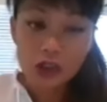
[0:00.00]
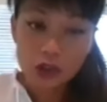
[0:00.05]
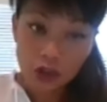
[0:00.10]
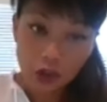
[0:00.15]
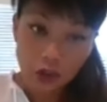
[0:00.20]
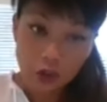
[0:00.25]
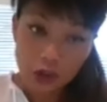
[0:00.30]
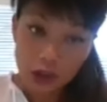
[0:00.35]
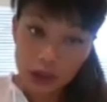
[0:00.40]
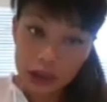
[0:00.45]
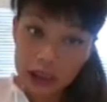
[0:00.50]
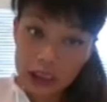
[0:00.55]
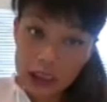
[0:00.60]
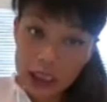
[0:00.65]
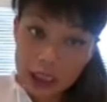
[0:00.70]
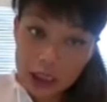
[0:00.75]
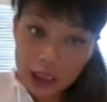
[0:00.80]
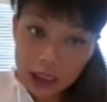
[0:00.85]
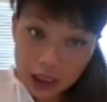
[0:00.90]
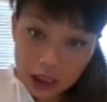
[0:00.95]
So,
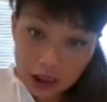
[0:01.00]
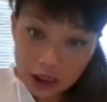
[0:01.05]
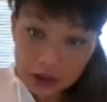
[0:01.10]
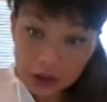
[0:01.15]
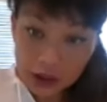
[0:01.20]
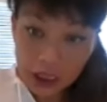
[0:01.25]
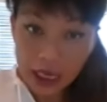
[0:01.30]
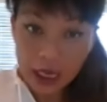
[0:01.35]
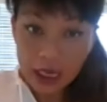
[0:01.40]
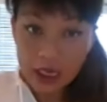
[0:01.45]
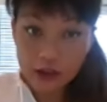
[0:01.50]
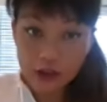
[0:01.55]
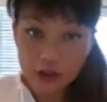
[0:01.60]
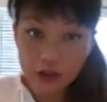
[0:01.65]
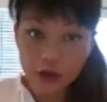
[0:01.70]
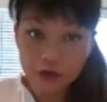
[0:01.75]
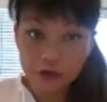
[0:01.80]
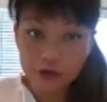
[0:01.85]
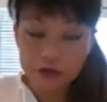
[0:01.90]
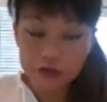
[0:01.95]
Lilith
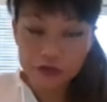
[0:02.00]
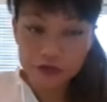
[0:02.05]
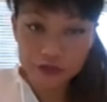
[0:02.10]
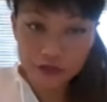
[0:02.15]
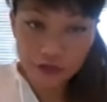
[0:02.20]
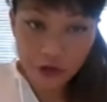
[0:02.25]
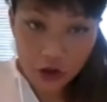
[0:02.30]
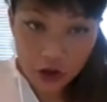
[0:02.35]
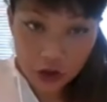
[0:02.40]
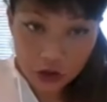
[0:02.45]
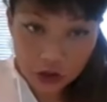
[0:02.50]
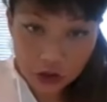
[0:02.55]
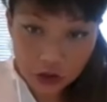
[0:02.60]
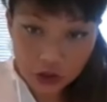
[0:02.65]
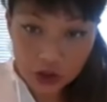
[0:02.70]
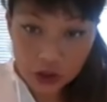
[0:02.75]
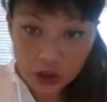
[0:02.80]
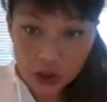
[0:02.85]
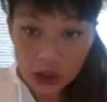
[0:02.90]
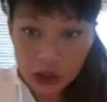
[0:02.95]
as the
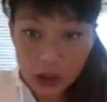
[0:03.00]
first